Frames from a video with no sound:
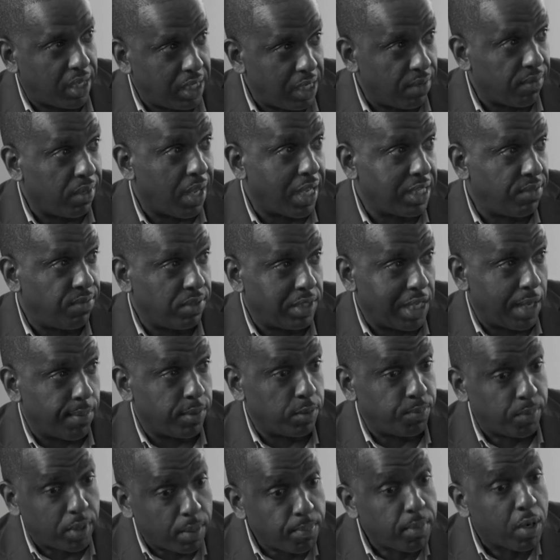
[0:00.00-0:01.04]
I can give lots of
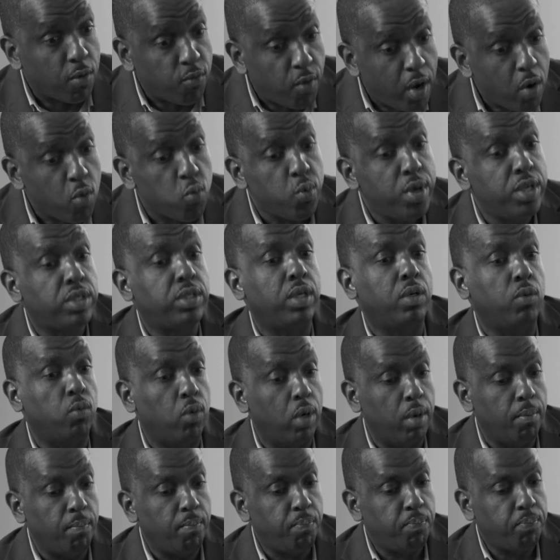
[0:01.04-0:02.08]
examples, but a very recent
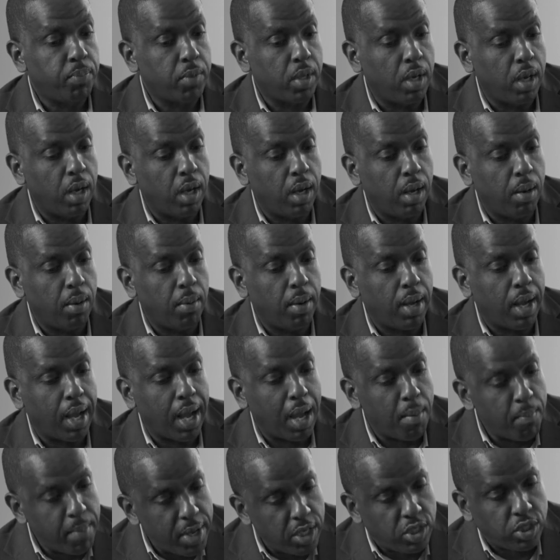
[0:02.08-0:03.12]
one.
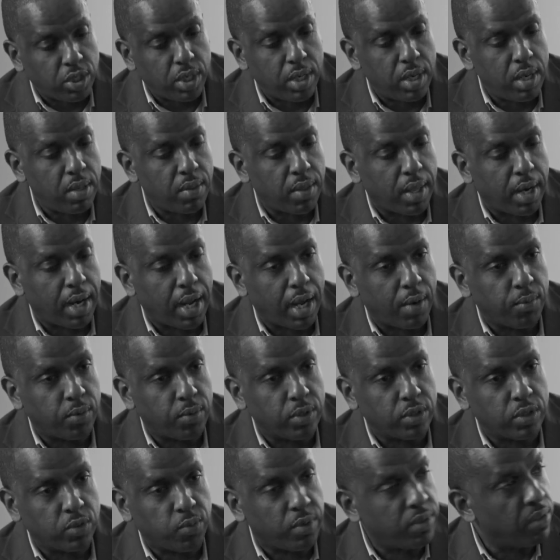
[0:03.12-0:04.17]
I mentioned that I
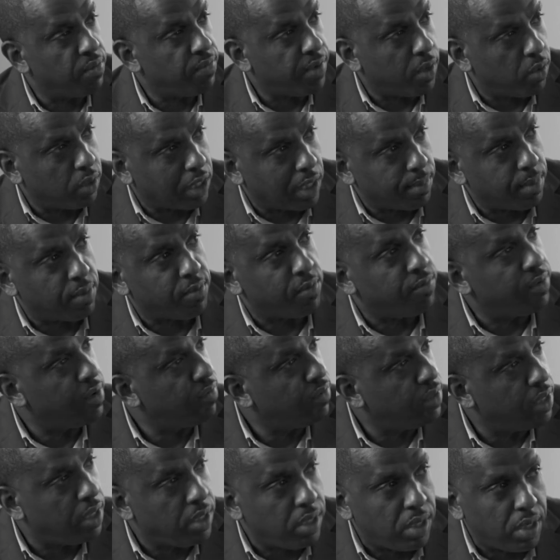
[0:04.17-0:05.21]
was with the federal government for
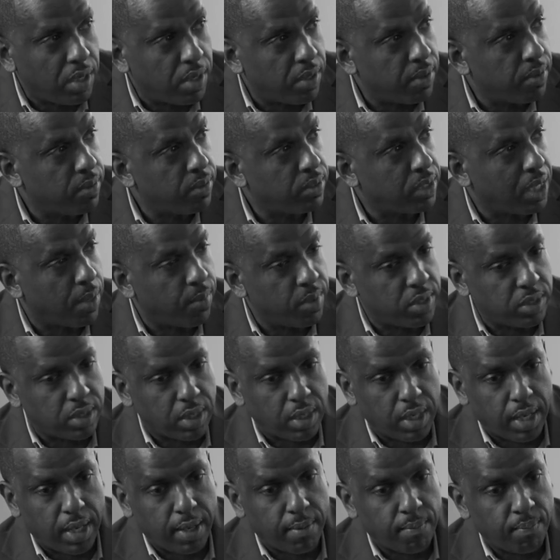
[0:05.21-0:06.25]
15 years. I was
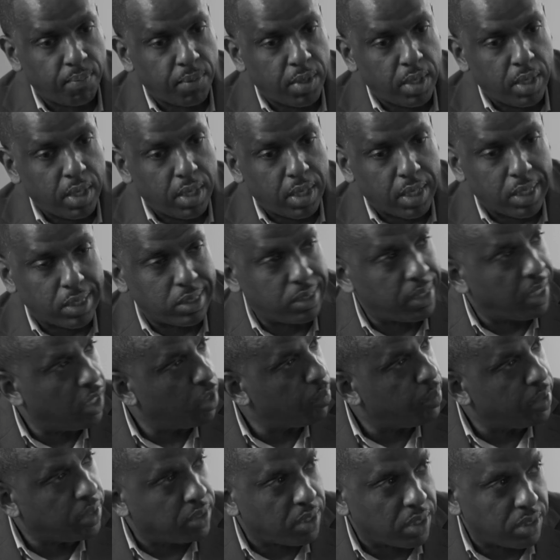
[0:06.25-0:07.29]
in a
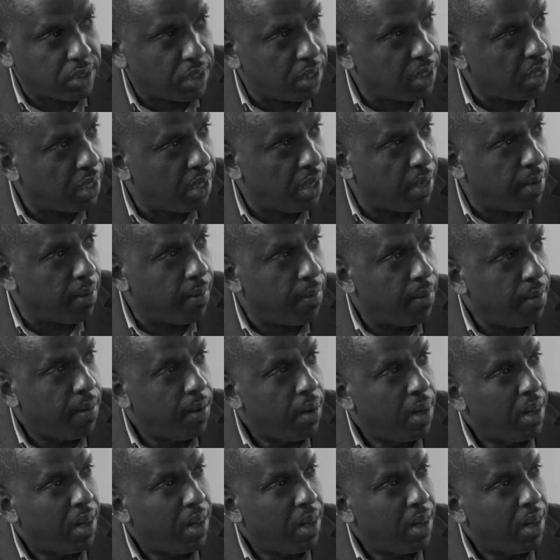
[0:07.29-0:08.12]
senior position there.